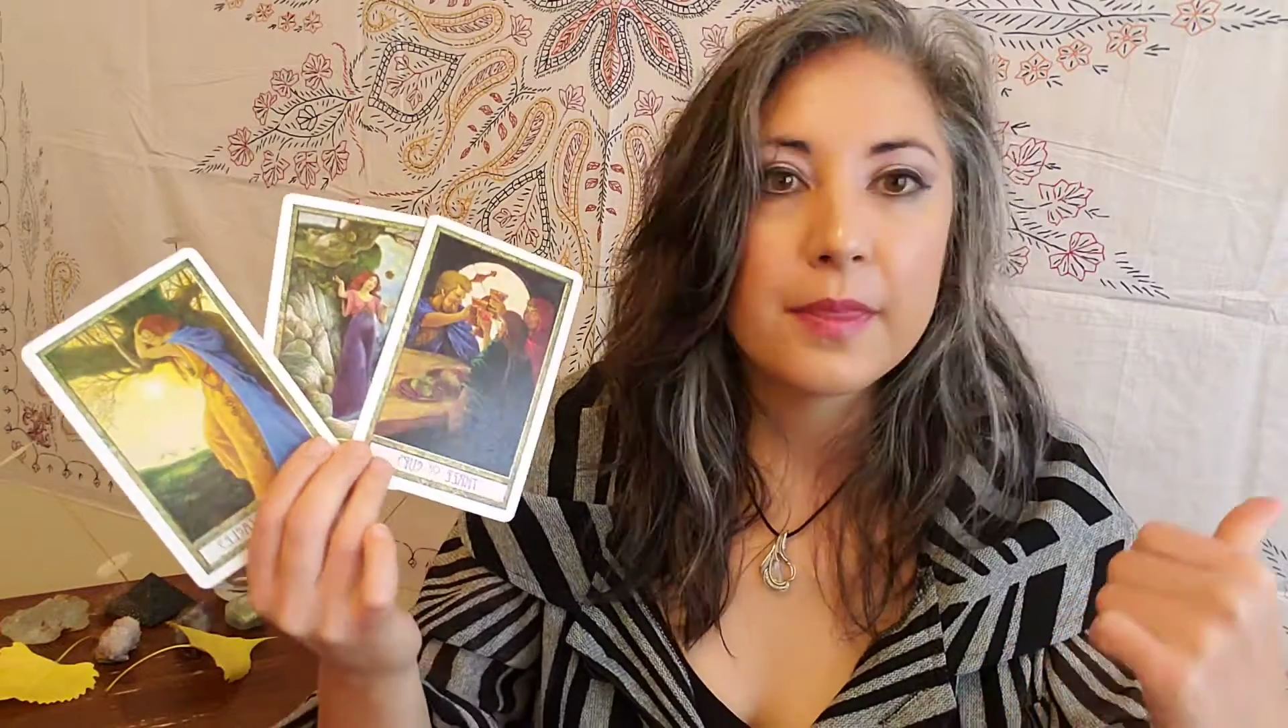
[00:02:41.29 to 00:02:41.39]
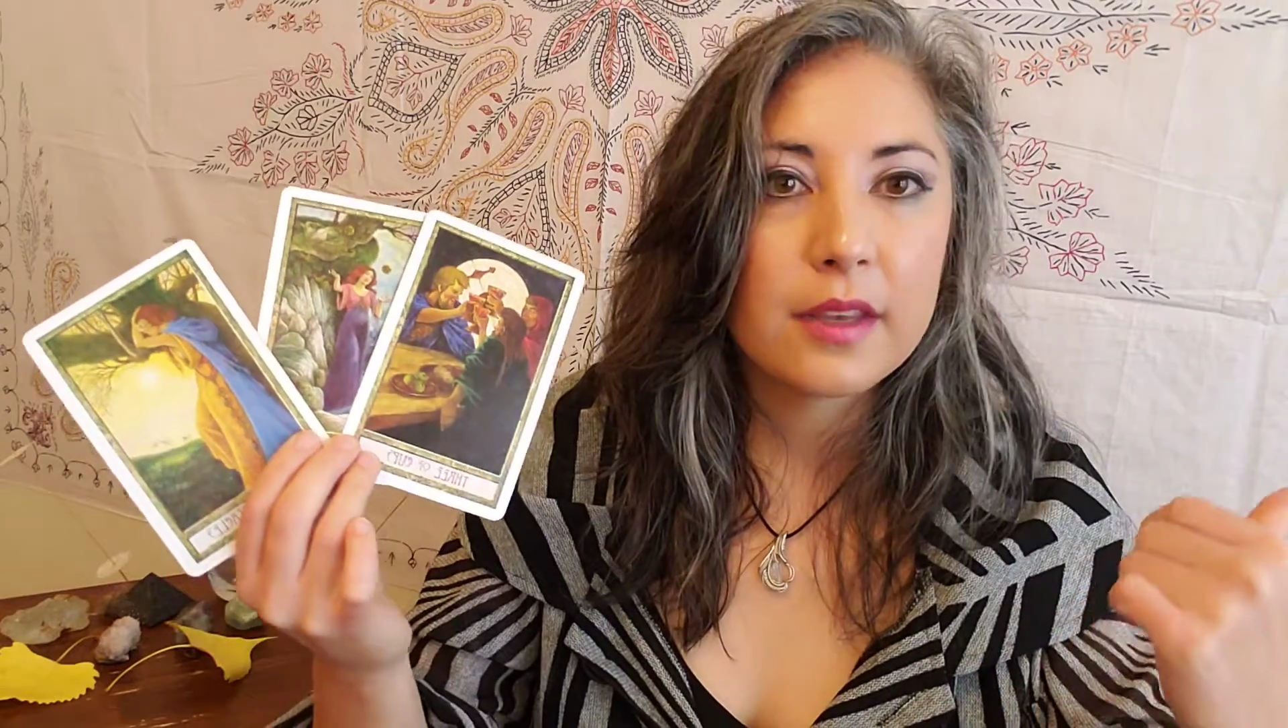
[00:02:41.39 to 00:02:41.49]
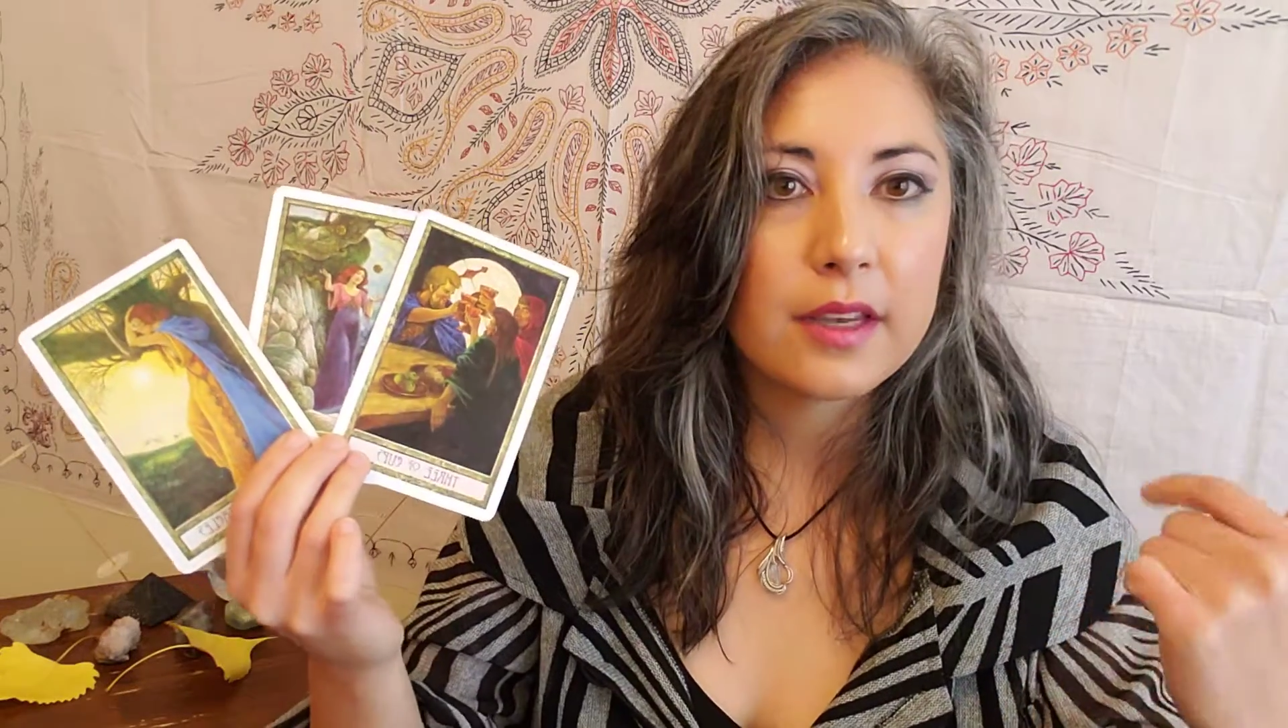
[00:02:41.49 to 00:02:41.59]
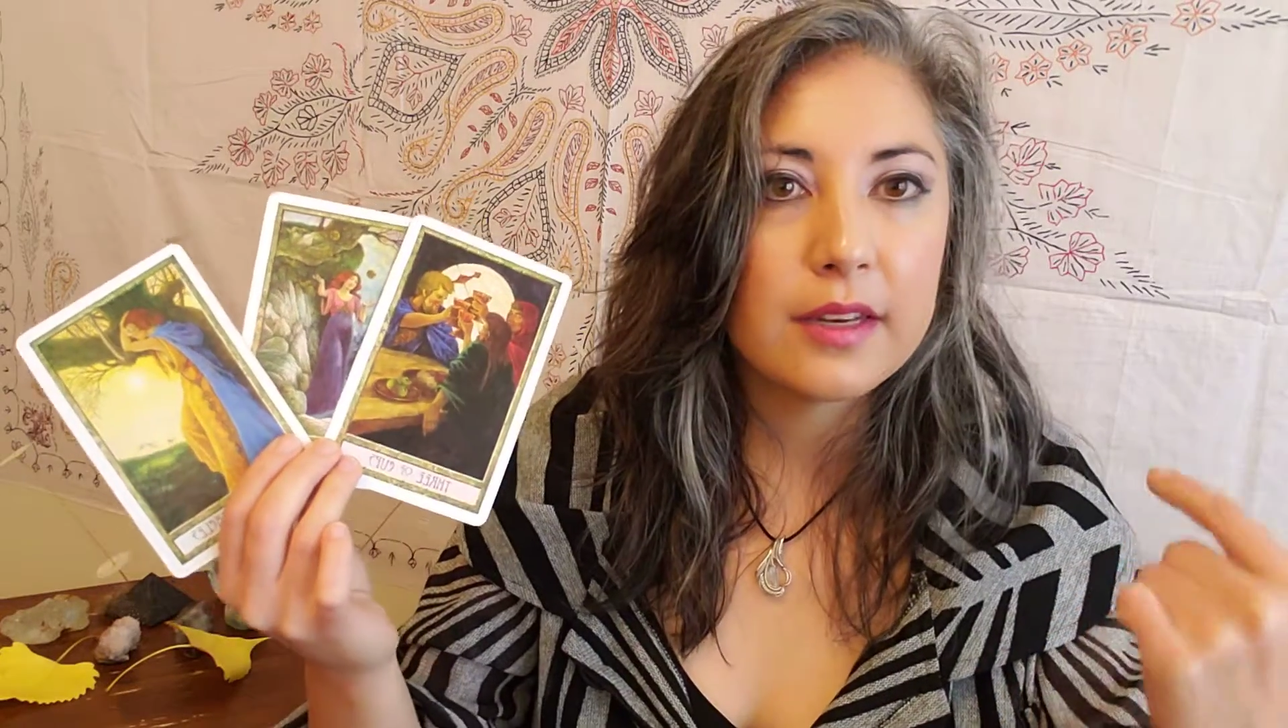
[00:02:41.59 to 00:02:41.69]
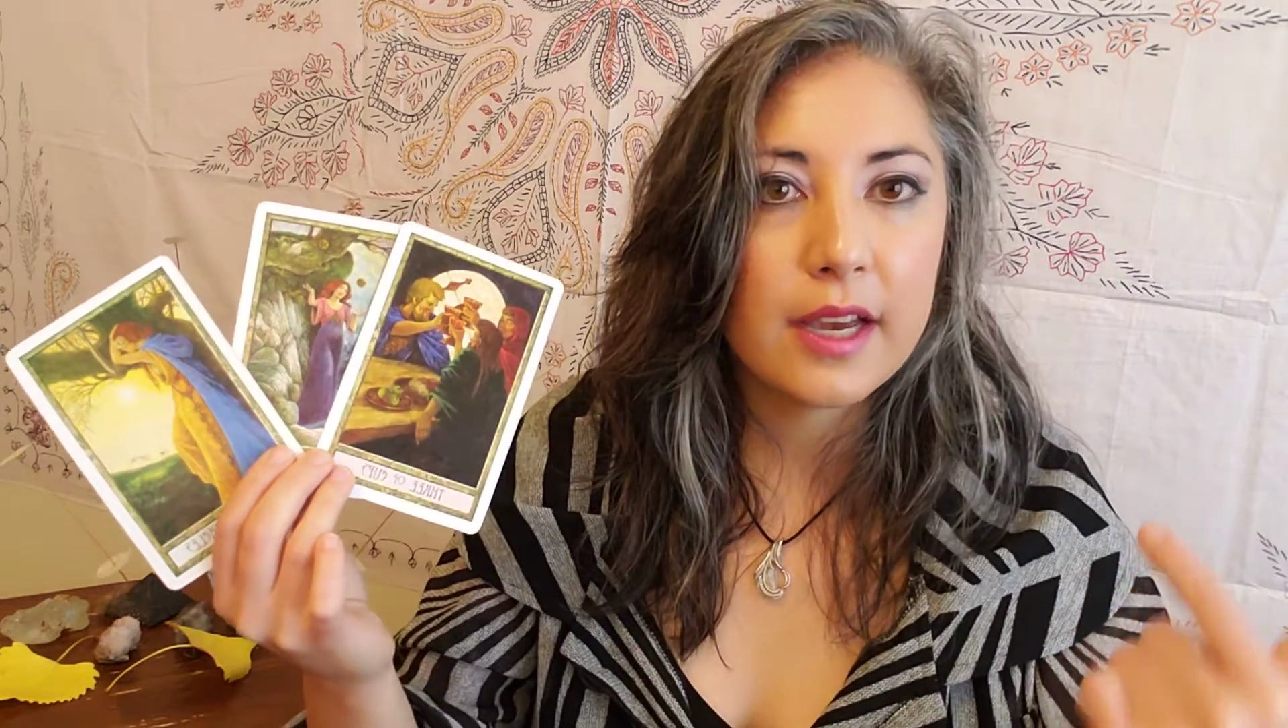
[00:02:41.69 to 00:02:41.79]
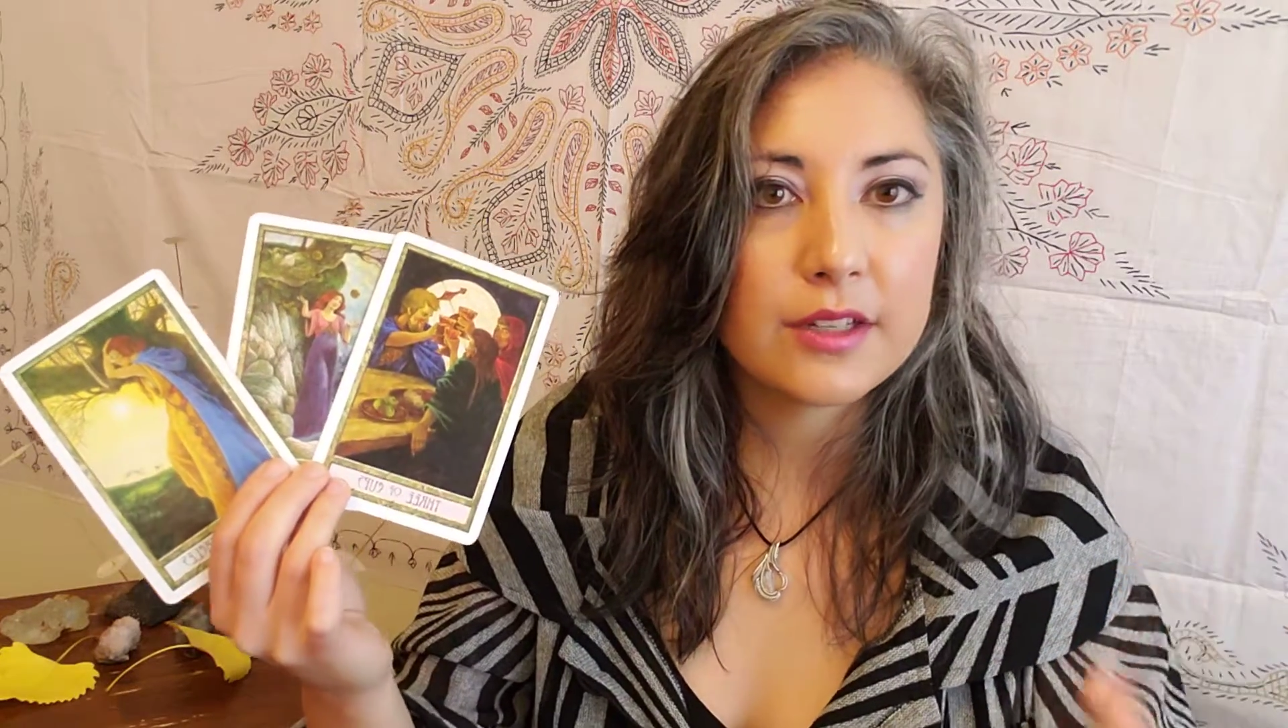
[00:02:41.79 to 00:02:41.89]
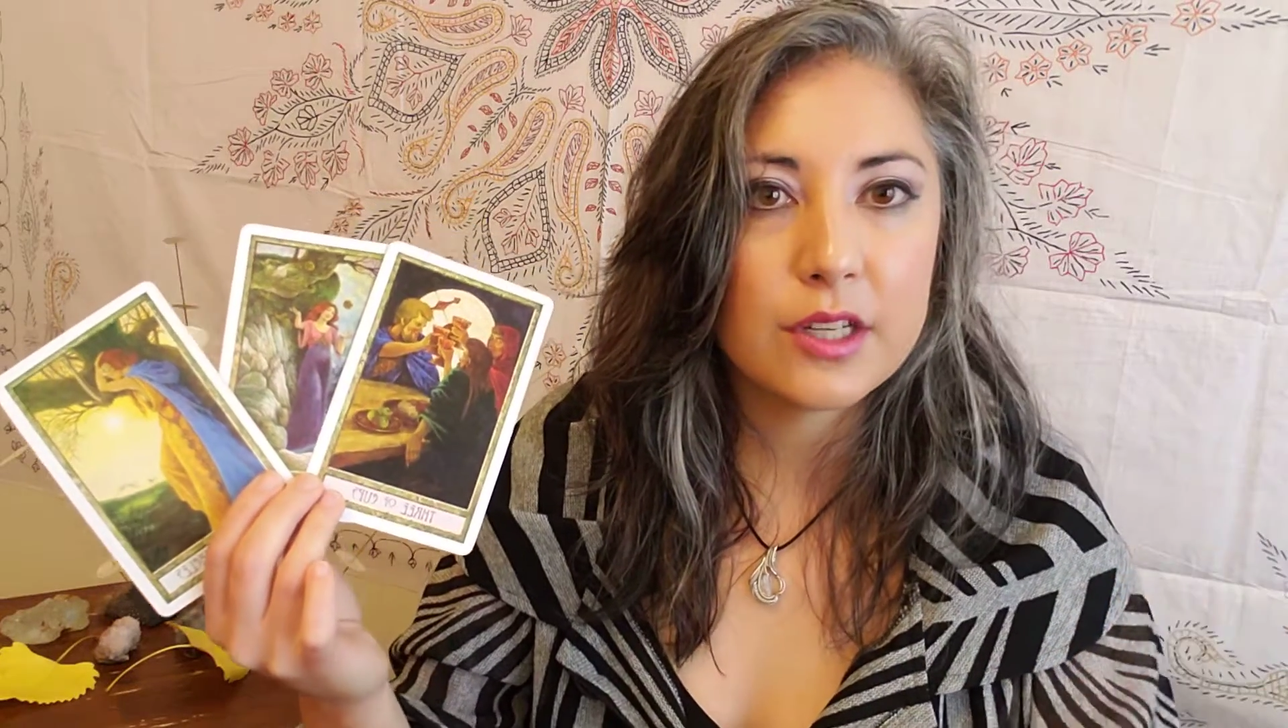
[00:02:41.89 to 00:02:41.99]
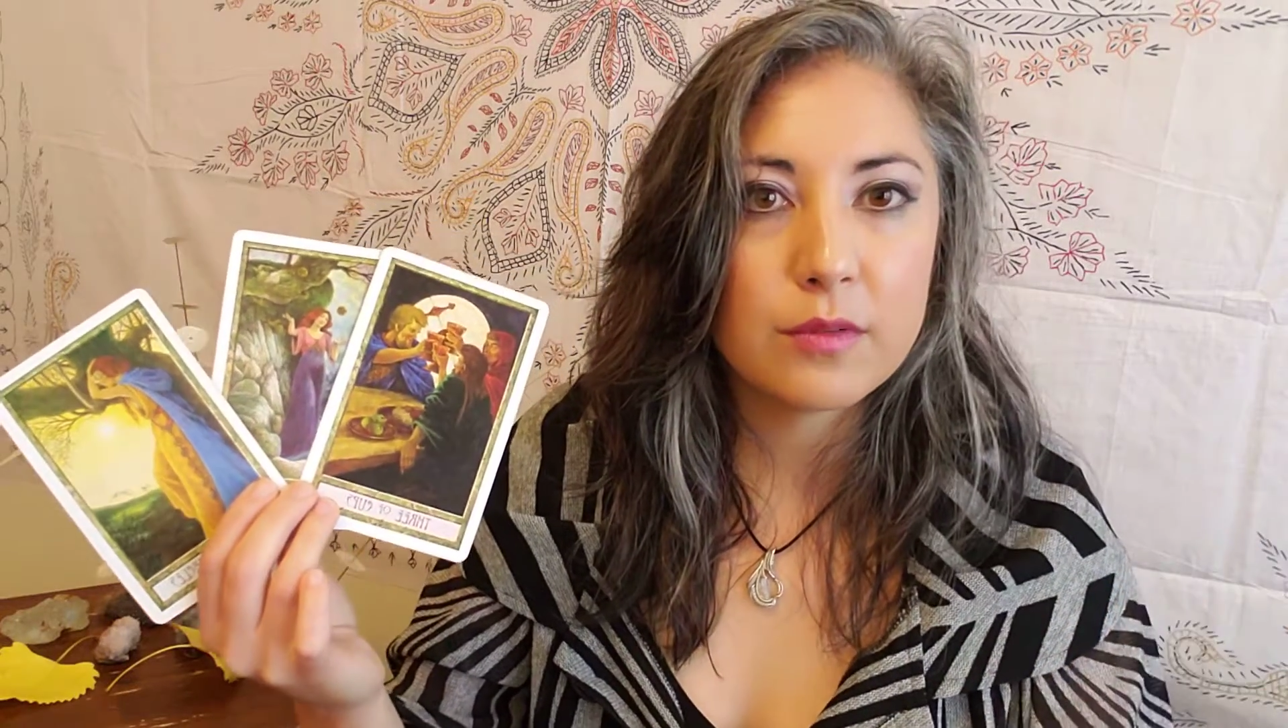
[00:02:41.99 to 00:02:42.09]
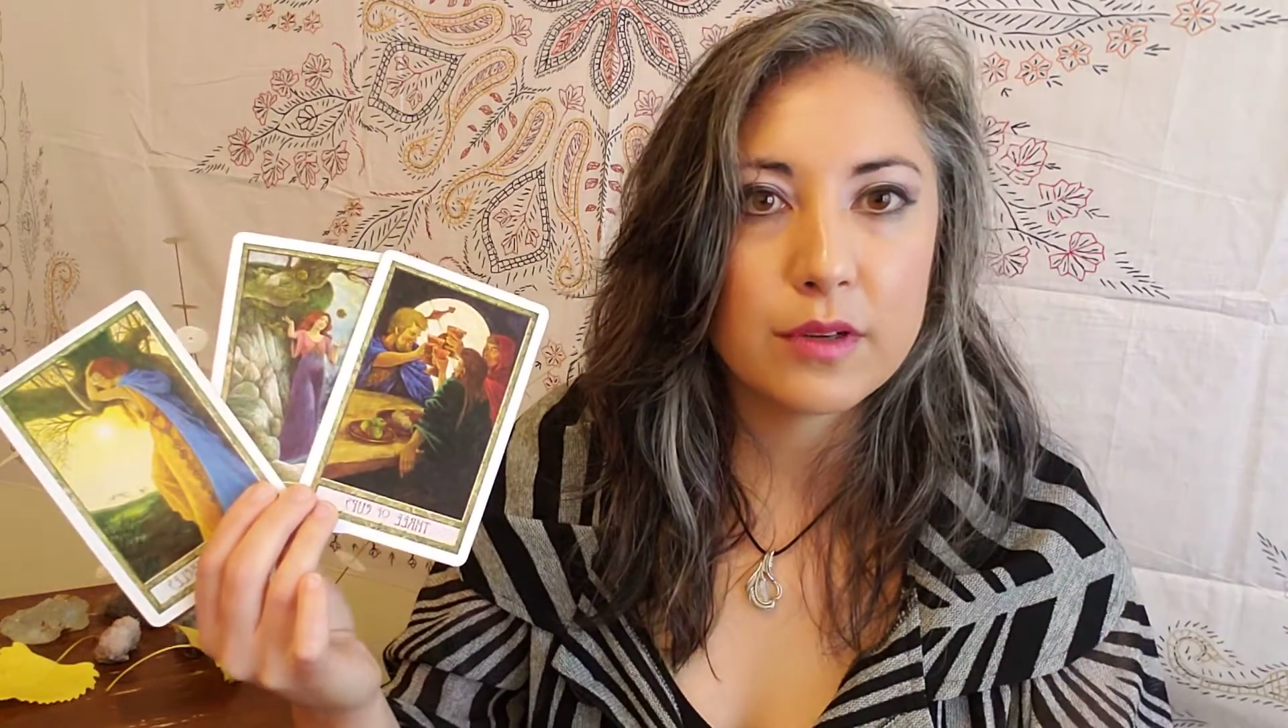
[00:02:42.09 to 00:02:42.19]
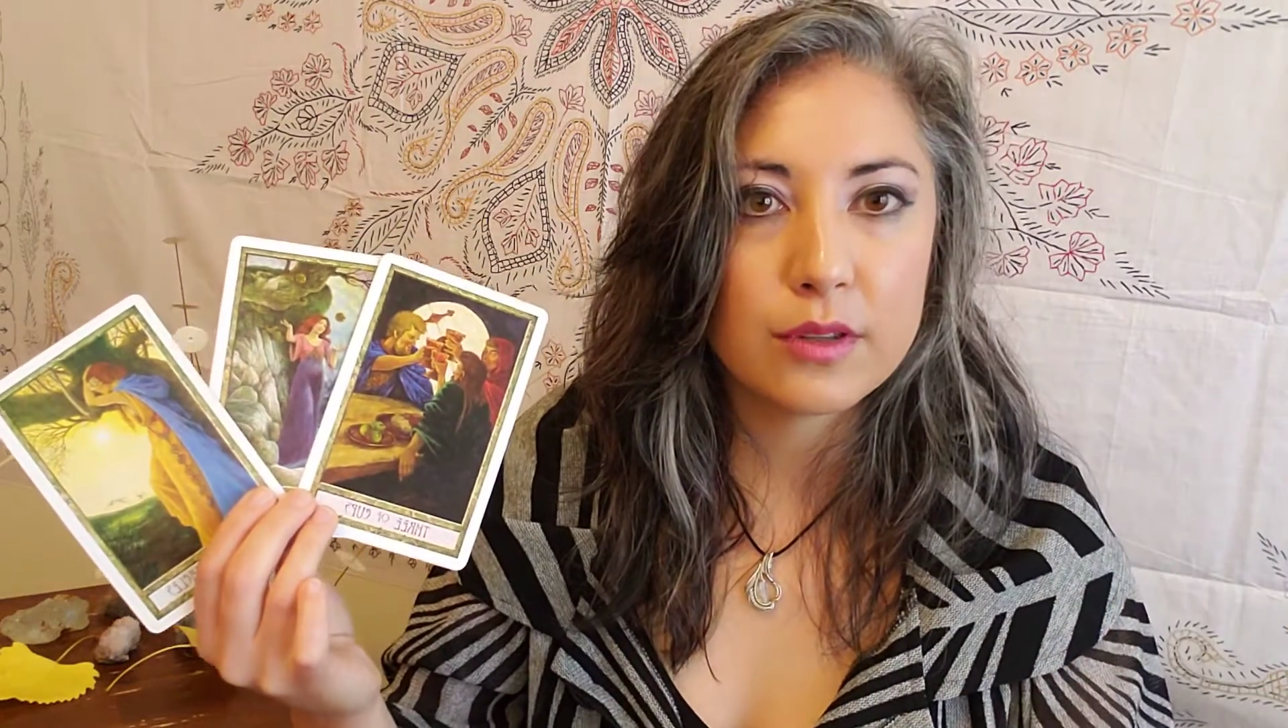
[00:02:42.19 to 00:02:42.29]

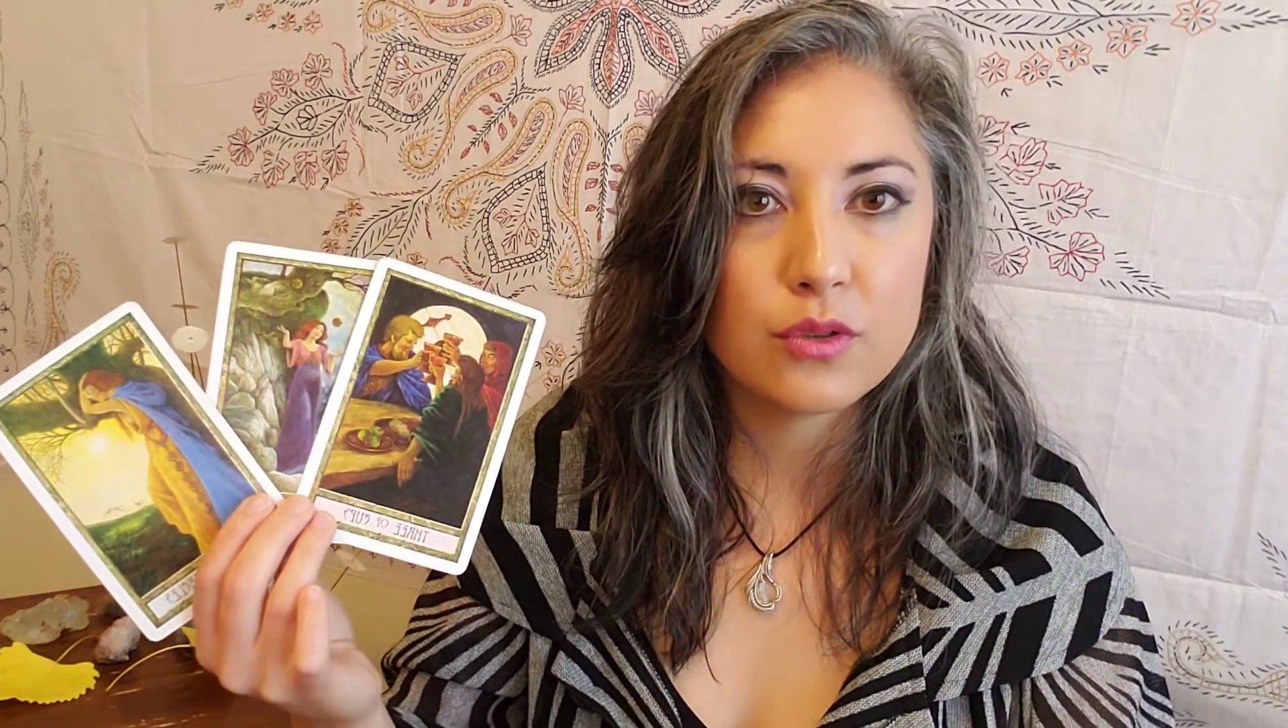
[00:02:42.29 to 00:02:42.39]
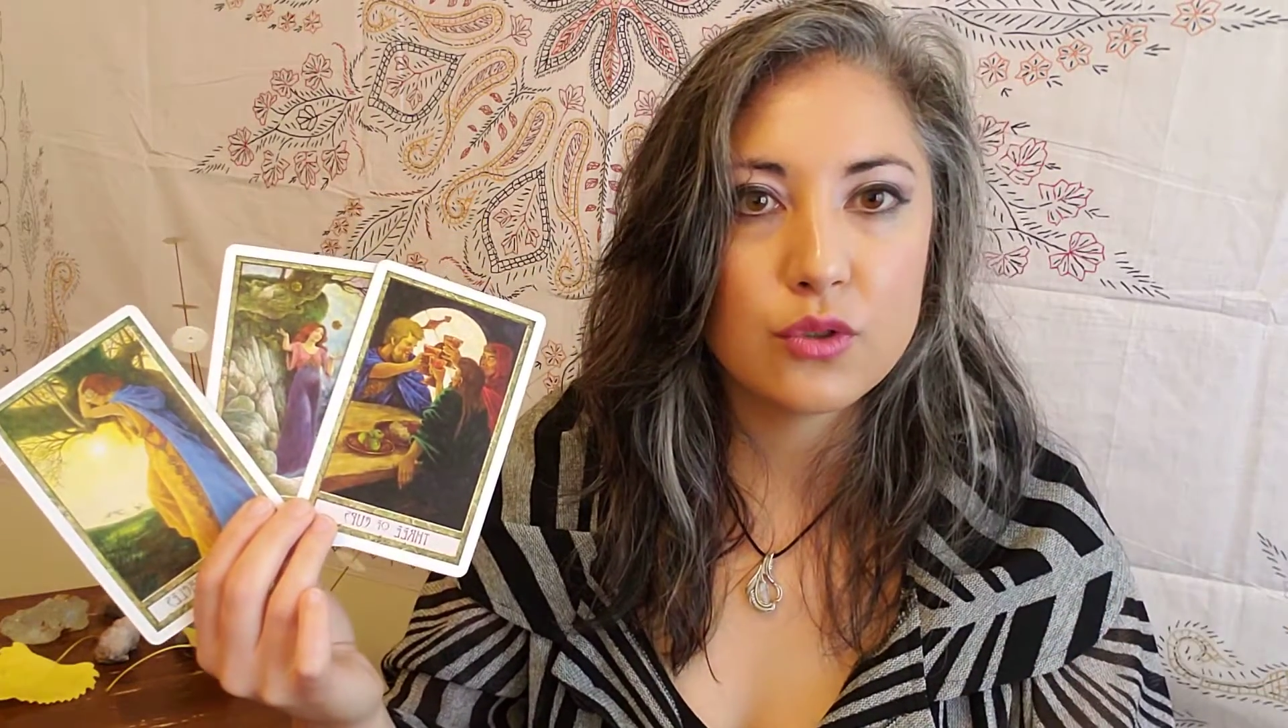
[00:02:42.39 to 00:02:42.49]
connecting with